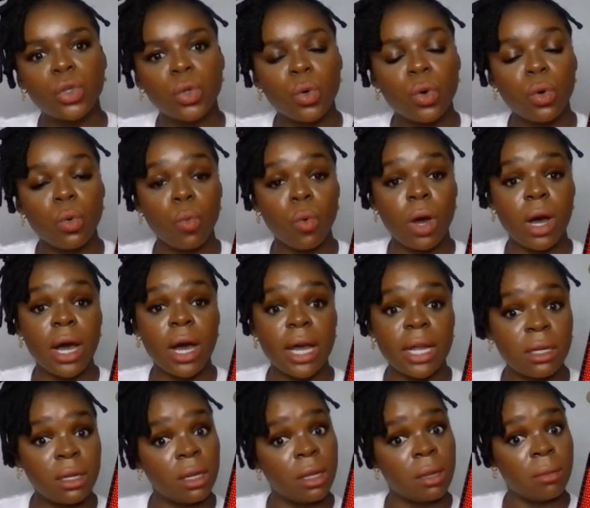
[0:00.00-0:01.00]
to,
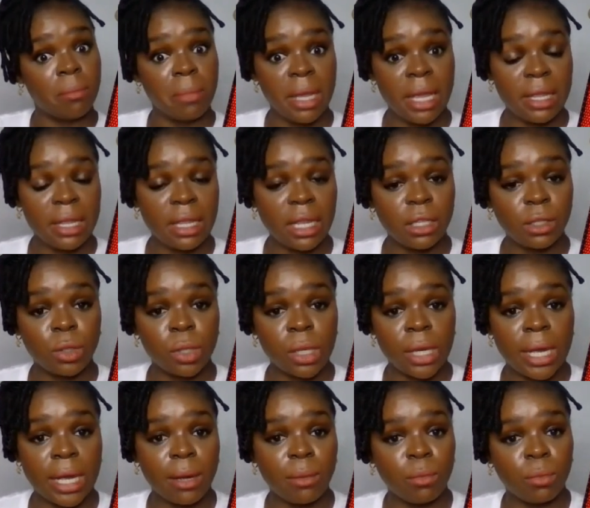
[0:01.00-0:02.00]
one, make that
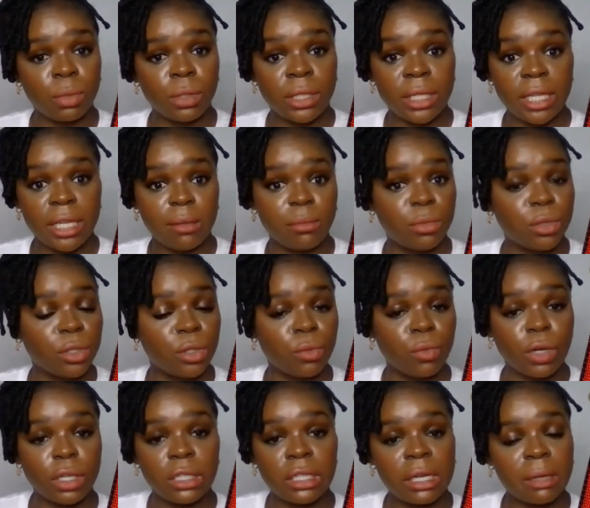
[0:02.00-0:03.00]
team to
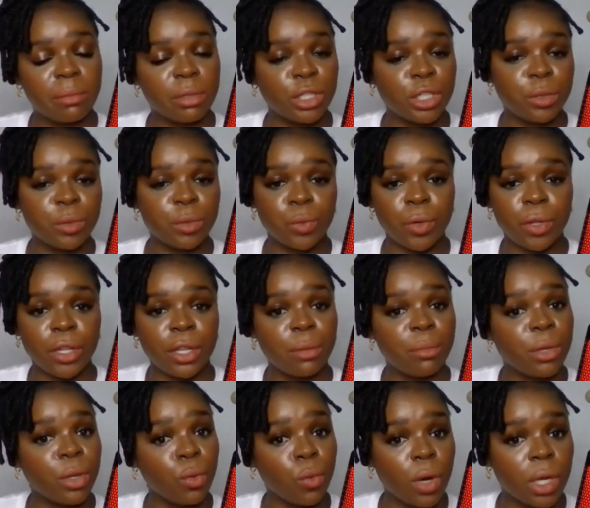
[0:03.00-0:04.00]
the World Championships, whether
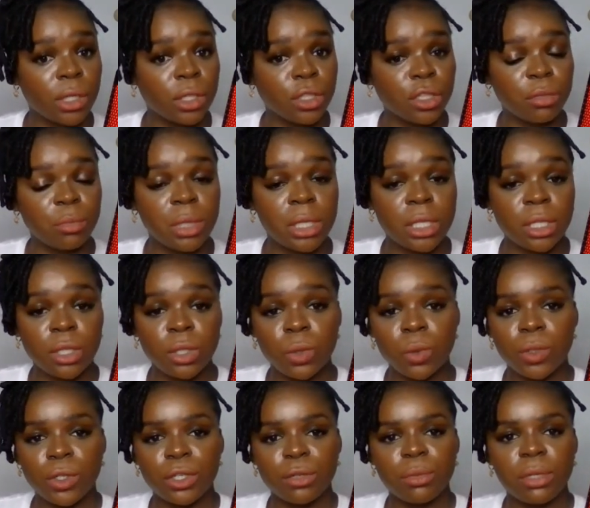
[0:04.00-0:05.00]
it be 100 meters,
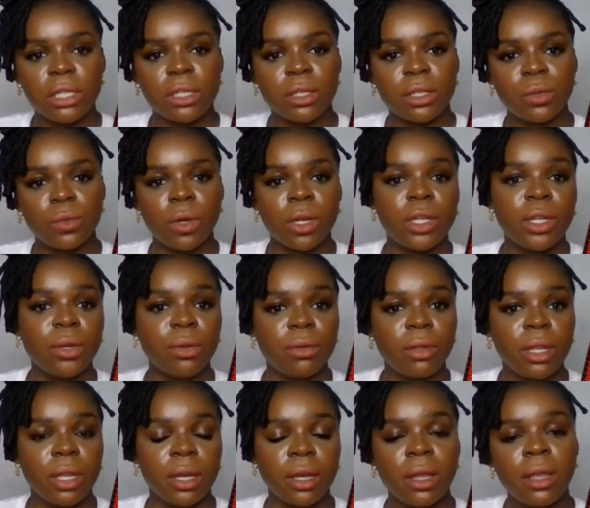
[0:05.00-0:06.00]
200 meters? What do
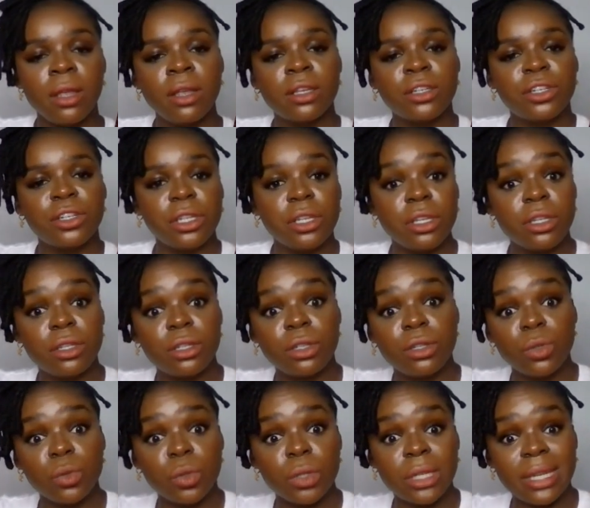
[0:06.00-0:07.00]
you think she needs
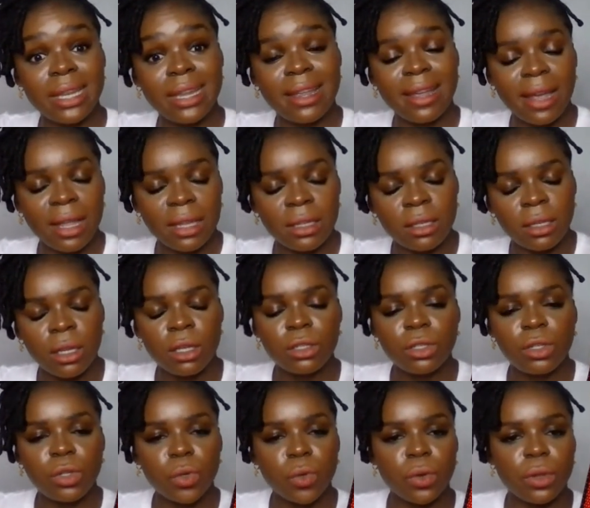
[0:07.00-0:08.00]
to do to get
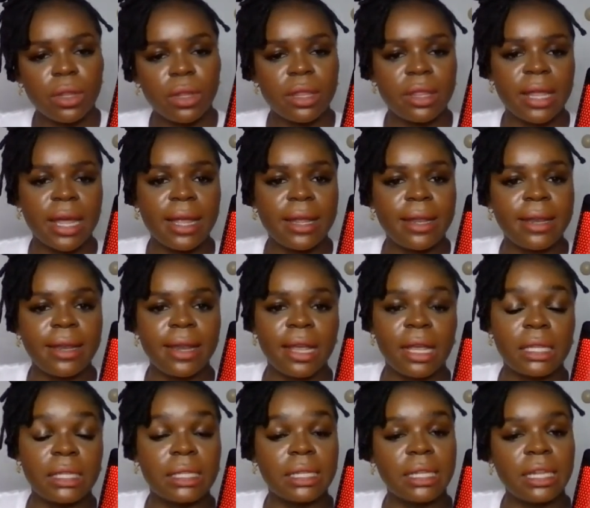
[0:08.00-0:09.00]
to that
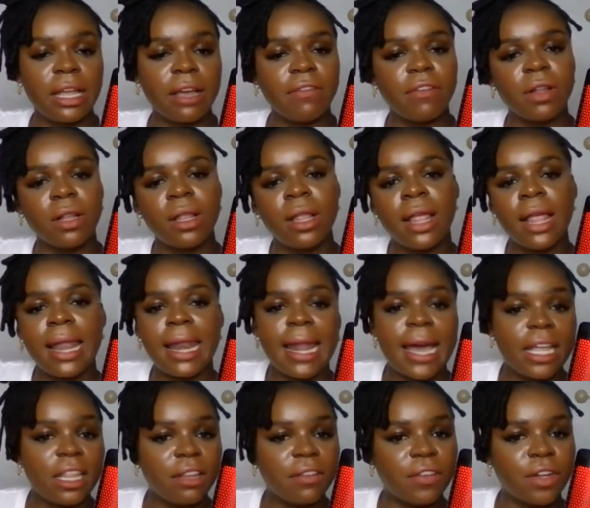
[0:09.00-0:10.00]
next level?
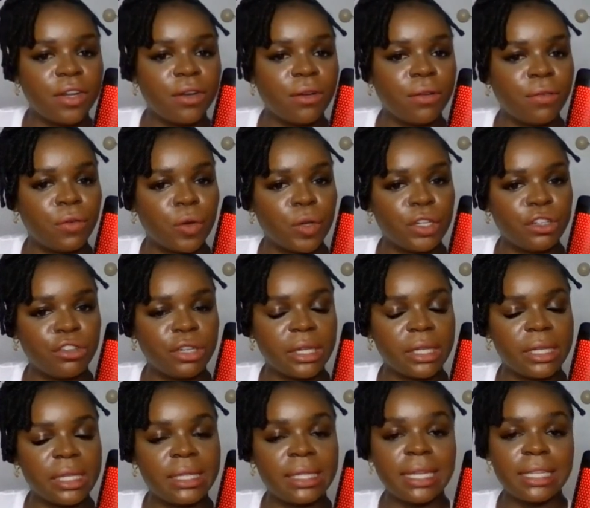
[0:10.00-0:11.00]
Like the video, of course,
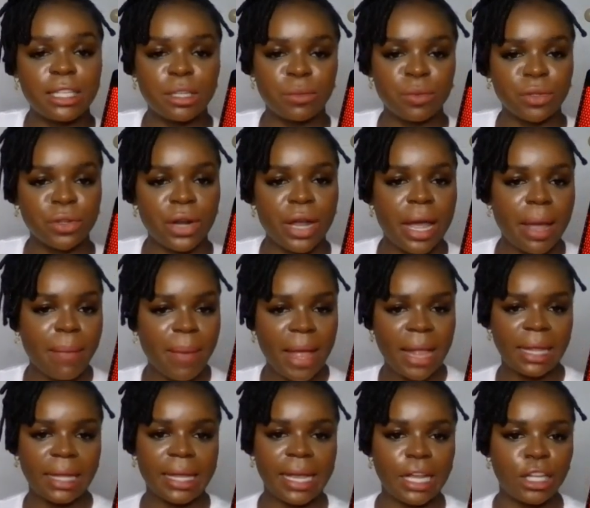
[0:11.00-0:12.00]
Trackies, and subscribe.
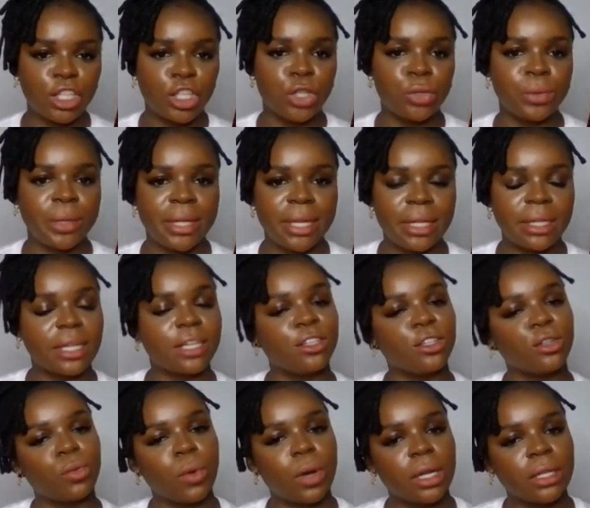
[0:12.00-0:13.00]
I'll catch you in the
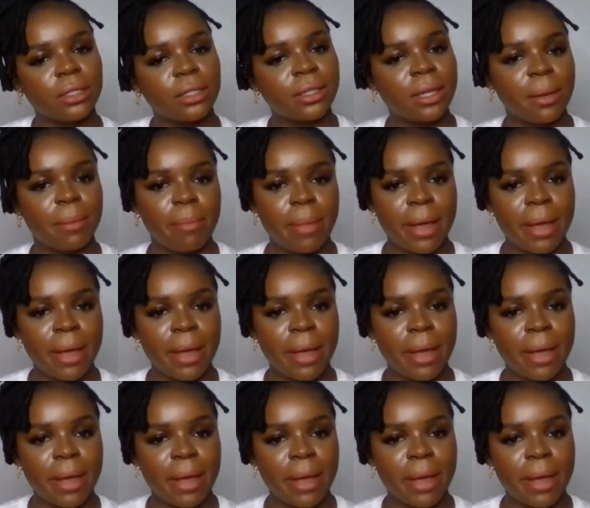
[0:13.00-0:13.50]
next one.